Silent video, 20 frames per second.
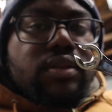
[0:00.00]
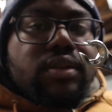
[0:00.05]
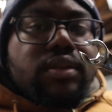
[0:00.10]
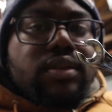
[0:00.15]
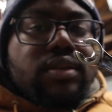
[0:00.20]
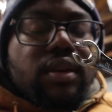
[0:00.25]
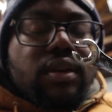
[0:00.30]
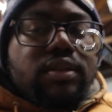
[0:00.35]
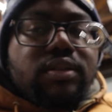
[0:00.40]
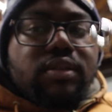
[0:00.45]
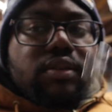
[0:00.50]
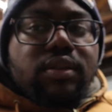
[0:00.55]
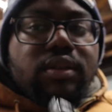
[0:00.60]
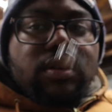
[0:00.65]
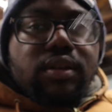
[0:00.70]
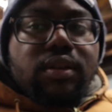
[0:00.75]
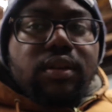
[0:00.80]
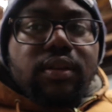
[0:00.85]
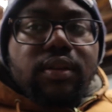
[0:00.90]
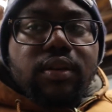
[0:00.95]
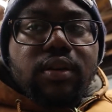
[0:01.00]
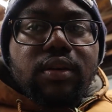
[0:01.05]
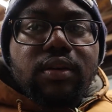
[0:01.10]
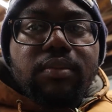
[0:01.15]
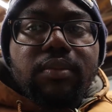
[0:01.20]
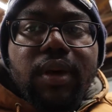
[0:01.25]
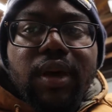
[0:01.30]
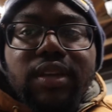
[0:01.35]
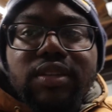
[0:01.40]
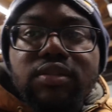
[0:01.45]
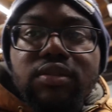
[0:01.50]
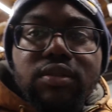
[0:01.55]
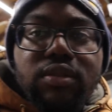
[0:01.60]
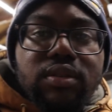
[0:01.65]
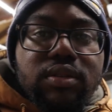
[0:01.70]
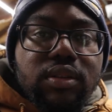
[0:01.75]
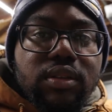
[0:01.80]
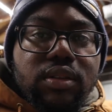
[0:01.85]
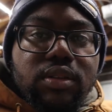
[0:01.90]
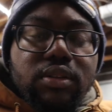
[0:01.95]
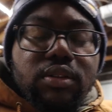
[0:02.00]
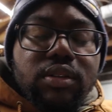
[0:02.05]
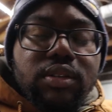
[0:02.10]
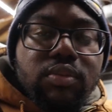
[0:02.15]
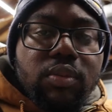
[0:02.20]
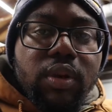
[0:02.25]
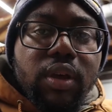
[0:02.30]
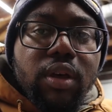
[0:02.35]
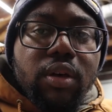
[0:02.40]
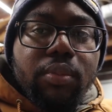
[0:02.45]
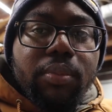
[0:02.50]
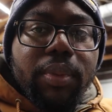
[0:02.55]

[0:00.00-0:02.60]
It's also a 10 on the master cylinder as well.